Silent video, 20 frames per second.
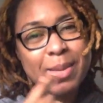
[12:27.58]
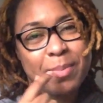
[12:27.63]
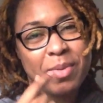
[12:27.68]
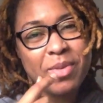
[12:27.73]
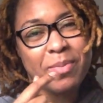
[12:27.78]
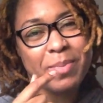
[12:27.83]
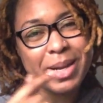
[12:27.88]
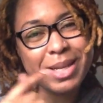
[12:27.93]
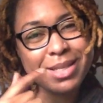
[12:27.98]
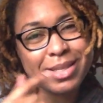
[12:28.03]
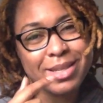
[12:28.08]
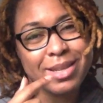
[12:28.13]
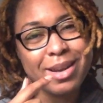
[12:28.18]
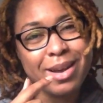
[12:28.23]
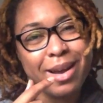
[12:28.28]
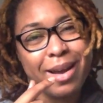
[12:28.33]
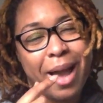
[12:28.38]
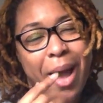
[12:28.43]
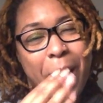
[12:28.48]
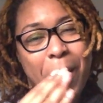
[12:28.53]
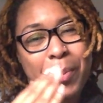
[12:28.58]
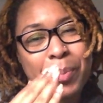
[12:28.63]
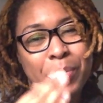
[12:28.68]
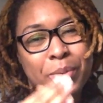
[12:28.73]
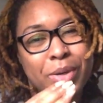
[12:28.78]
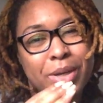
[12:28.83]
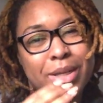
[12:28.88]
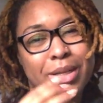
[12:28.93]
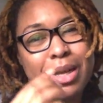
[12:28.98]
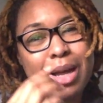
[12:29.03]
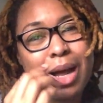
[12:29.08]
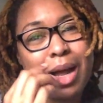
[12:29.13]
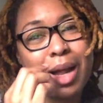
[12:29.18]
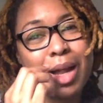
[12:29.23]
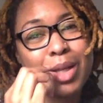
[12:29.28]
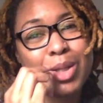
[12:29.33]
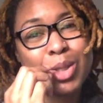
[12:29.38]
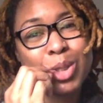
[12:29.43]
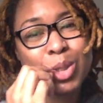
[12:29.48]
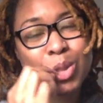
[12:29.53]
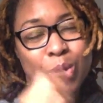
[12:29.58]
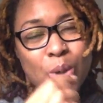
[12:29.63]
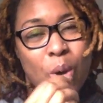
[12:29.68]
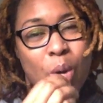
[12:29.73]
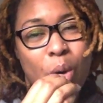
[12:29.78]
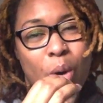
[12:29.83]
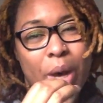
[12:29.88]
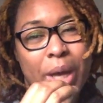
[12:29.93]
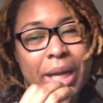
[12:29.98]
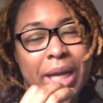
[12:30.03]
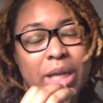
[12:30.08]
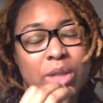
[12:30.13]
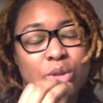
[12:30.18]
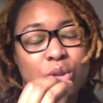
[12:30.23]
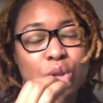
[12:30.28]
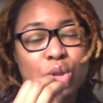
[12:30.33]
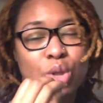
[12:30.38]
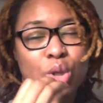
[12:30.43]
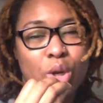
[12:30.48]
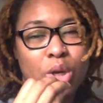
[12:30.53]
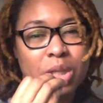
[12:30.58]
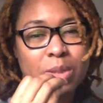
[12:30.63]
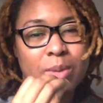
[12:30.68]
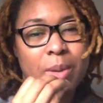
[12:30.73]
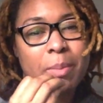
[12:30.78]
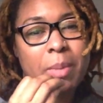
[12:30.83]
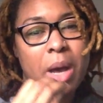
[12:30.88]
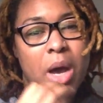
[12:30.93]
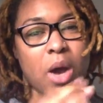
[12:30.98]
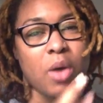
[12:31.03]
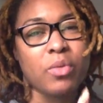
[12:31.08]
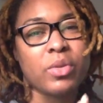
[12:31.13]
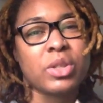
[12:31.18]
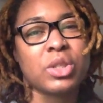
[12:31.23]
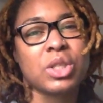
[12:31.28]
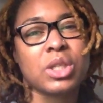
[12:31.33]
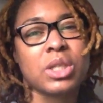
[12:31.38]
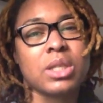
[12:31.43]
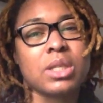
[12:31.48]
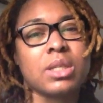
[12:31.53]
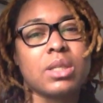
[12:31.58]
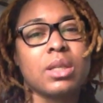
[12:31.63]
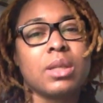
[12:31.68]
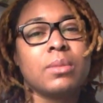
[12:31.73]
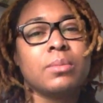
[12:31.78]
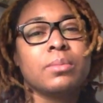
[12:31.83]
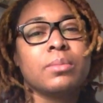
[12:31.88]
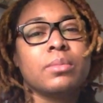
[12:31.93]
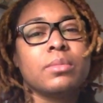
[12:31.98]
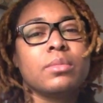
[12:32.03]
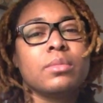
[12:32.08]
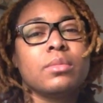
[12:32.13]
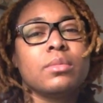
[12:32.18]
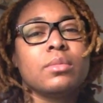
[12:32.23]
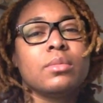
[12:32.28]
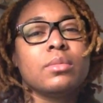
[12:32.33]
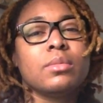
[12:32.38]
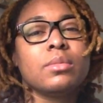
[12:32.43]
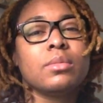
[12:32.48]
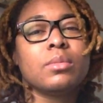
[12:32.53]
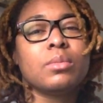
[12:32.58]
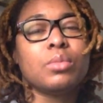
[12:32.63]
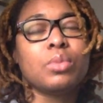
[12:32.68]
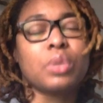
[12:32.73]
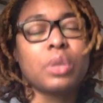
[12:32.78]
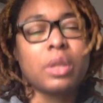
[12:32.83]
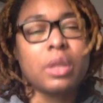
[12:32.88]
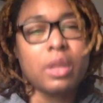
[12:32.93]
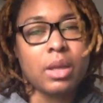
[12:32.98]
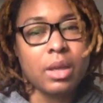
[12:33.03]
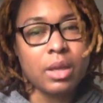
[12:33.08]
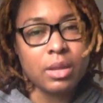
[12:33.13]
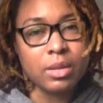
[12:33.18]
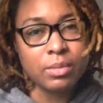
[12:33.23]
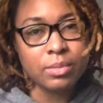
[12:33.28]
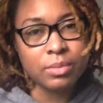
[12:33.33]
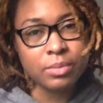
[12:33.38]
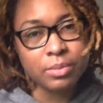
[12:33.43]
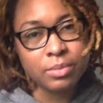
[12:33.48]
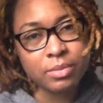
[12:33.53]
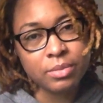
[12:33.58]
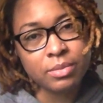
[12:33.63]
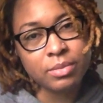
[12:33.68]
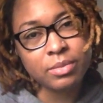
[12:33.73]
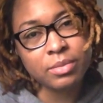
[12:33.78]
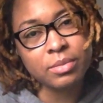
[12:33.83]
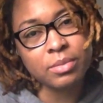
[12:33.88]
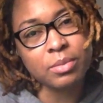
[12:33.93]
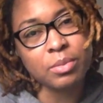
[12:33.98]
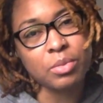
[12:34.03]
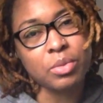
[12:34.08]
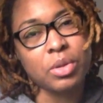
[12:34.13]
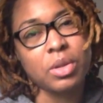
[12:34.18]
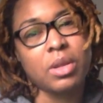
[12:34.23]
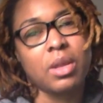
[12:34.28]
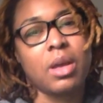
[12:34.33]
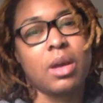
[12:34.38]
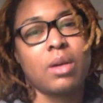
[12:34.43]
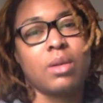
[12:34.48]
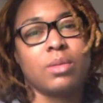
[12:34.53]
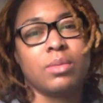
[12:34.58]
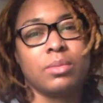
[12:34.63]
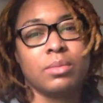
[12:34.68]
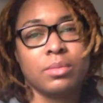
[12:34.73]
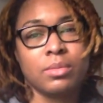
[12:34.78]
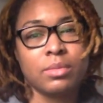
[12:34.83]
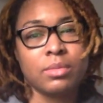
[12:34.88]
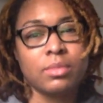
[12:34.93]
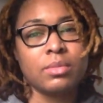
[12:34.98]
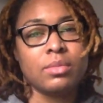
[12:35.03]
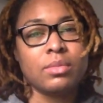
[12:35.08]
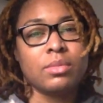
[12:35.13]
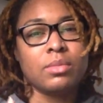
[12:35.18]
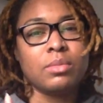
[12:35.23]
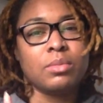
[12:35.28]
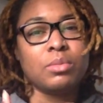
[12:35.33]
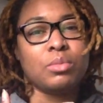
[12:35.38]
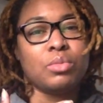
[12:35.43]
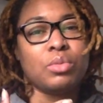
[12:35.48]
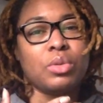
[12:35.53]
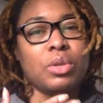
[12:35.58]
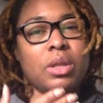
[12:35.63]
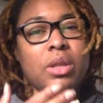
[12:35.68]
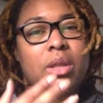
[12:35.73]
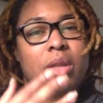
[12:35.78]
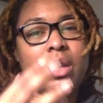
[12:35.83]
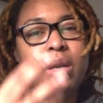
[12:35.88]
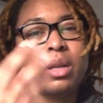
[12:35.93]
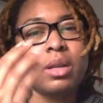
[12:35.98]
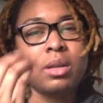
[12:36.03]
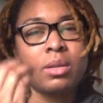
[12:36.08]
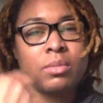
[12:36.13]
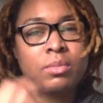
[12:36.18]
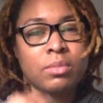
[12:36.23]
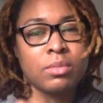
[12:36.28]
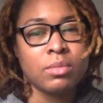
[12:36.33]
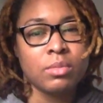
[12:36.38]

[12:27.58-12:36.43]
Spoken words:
of my tongue. I'll put salt and I'll just close my mouth and just breathe in, breathe out, breathe in,